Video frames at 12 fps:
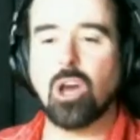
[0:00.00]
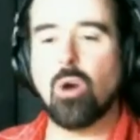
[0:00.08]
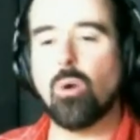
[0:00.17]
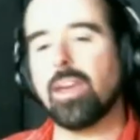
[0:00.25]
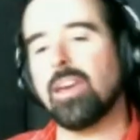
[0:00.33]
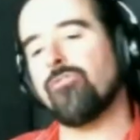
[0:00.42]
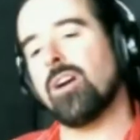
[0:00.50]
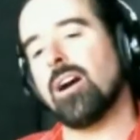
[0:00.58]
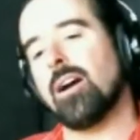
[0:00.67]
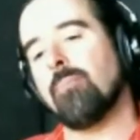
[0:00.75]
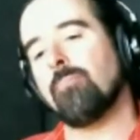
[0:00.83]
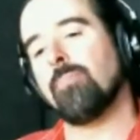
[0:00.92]
if
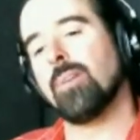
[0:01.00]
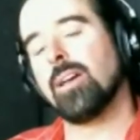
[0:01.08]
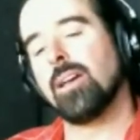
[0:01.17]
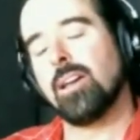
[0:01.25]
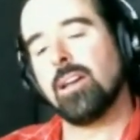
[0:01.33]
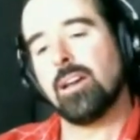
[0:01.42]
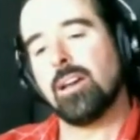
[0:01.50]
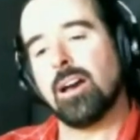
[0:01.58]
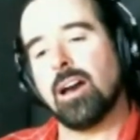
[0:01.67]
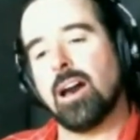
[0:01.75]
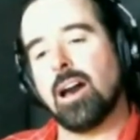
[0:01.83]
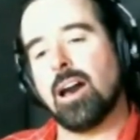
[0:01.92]

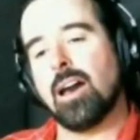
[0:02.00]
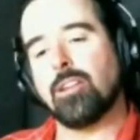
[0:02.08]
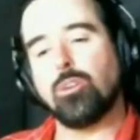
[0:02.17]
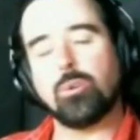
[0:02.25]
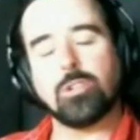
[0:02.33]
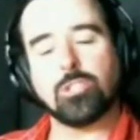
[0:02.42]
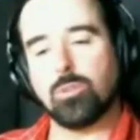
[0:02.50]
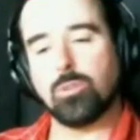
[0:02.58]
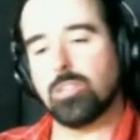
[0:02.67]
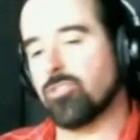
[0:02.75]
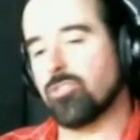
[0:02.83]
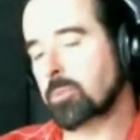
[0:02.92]
and you could do
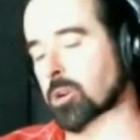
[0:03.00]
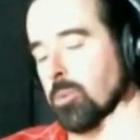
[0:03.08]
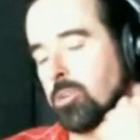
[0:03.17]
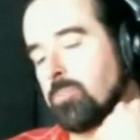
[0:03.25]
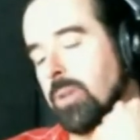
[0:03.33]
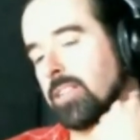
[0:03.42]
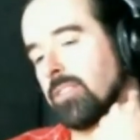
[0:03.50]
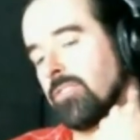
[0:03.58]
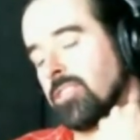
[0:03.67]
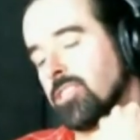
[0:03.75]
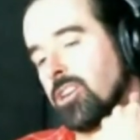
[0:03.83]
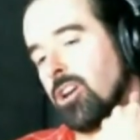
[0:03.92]
this from your perspective
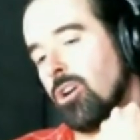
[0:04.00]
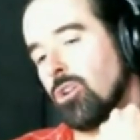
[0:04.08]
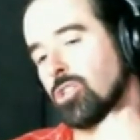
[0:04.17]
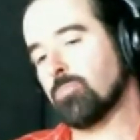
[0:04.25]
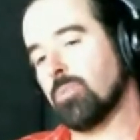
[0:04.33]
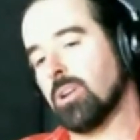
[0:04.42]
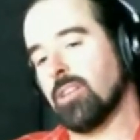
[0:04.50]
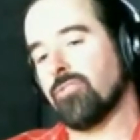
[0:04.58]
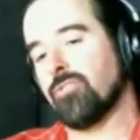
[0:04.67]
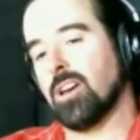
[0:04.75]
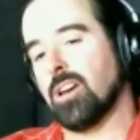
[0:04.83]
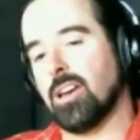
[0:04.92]
as a coach, but if
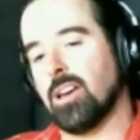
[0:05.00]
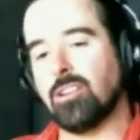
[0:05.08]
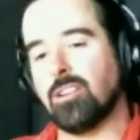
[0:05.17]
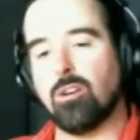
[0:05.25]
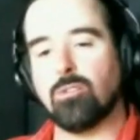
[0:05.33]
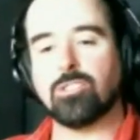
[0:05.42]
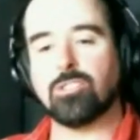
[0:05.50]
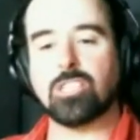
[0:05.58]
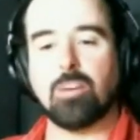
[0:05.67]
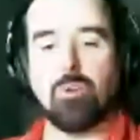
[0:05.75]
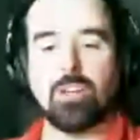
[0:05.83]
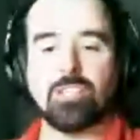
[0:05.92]

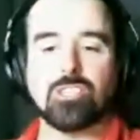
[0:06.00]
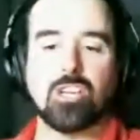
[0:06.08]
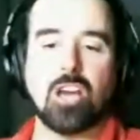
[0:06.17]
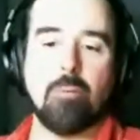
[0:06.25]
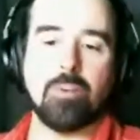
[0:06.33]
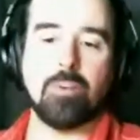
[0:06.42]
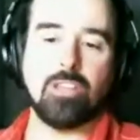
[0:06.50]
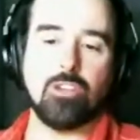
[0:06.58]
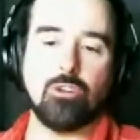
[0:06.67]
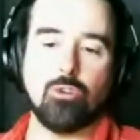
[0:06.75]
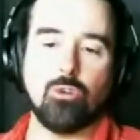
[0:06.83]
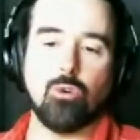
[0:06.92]
someone's coming to
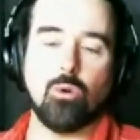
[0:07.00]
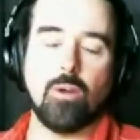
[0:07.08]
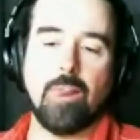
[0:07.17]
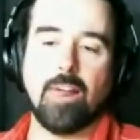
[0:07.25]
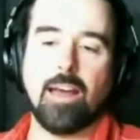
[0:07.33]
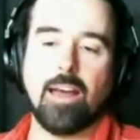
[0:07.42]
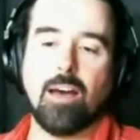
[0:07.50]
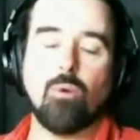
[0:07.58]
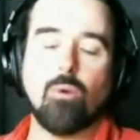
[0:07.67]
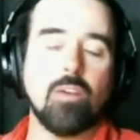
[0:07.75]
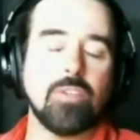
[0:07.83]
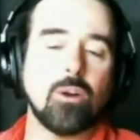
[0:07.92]
you,
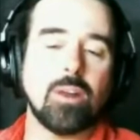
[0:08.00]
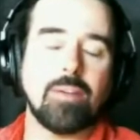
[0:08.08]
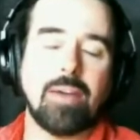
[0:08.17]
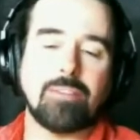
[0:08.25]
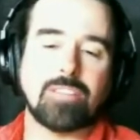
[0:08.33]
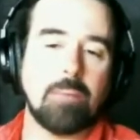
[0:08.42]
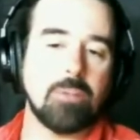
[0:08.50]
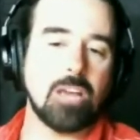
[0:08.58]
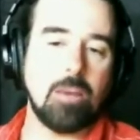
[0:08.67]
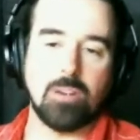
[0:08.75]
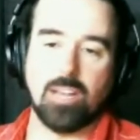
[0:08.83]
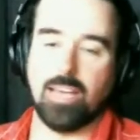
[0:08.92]
well, they don't even have time to
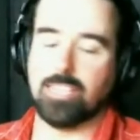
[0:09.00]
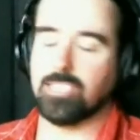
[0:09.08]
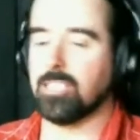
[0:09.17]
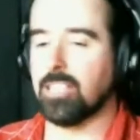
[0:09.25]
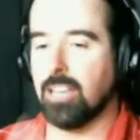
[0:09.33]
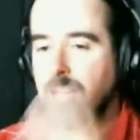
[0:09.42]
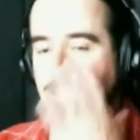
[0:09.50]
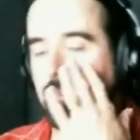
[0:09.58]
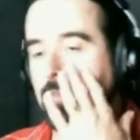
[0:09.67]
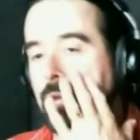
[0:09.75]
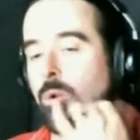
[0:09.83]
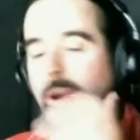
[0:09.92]
come to the lesson.
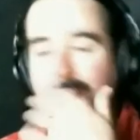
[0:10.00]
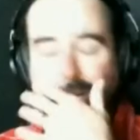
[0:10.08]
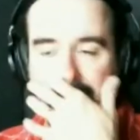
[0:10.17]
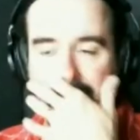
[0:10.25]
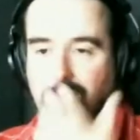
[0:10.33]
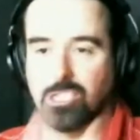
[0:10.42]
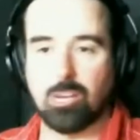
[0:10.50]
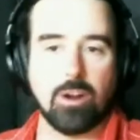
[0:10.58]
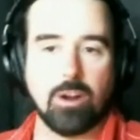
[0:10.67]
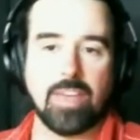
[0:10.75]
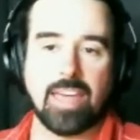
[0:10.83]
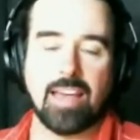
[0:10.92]
They run into you
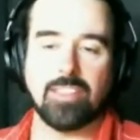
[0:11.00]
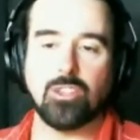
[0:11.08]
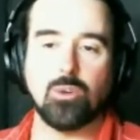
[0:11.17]
somewhere. They got